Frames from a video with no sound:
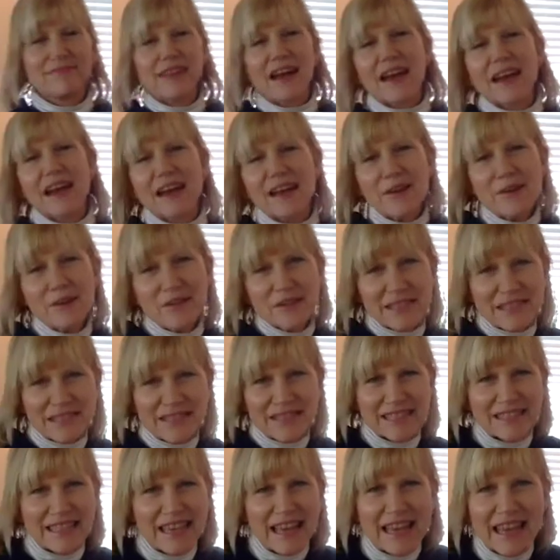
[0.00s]
Hello,
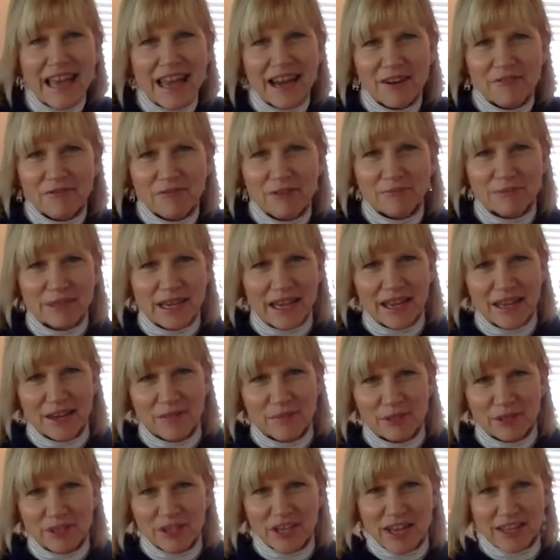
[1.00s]
it's Diana from
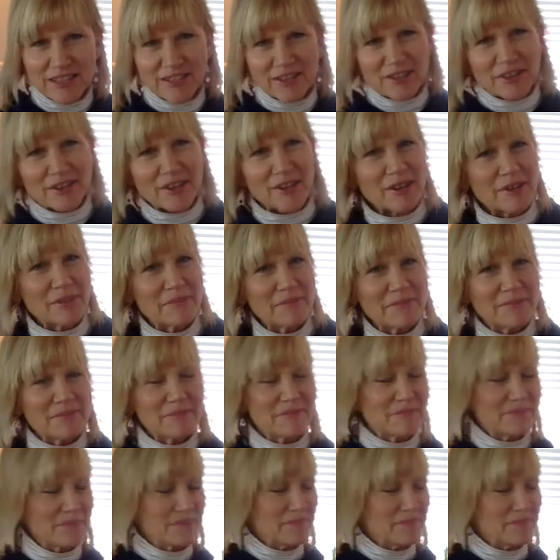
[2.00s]
DianaMarchand.com,